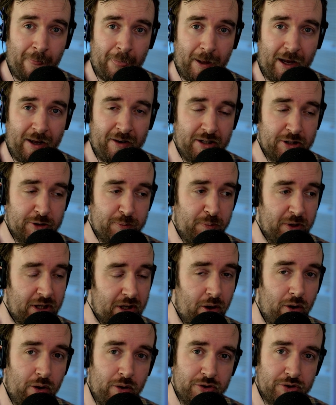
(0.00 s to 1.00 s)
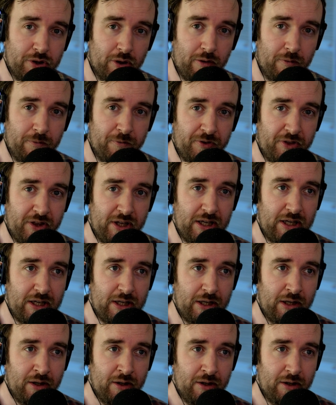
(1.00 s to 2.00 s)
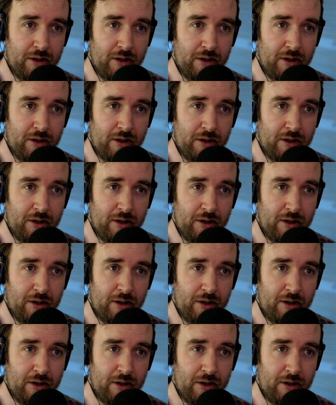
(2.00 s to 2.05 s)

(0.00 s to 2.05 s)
And it's because of the